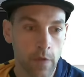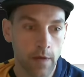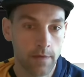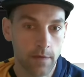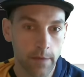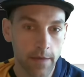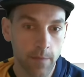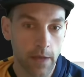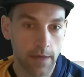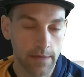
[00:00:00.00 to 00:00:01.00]
So we have
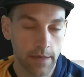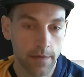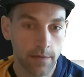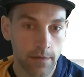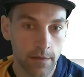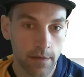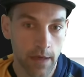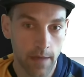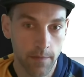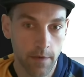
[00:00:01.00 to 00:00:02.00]
blocks now.
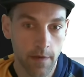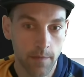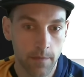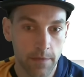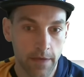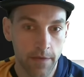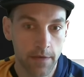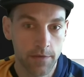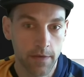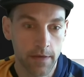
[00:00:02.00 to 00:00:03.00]
I'm going to
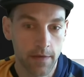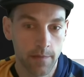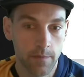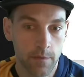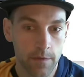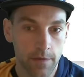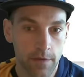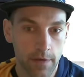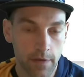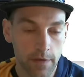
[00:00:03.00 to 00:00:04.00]
definitely trade the
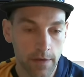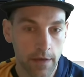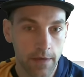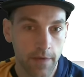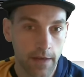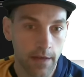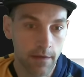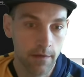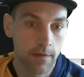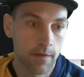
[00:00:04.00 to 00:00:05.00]
Mulldrifter on the Glinthawk if I
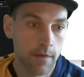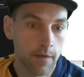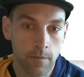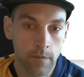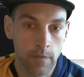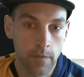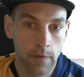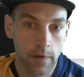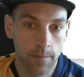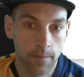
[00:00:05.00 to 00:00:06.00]
can.
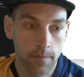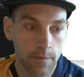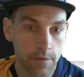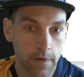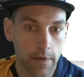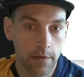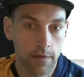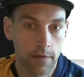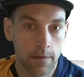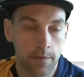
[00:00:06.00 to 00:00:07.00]
Trade.
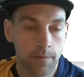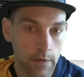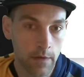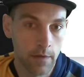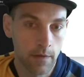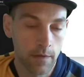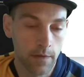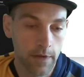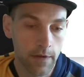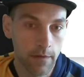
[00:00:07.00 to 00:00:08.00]

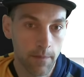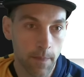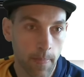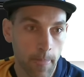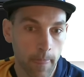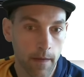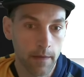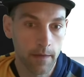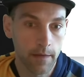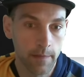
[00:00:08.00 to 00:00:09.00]
Okay. They're
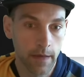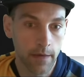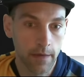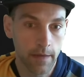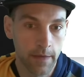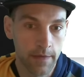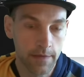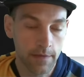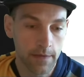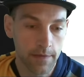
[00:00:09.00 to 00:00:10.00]
going to kill my
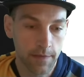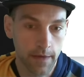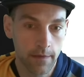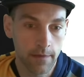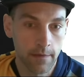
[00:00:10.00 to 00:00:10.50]
Archaeomancer. That's fine.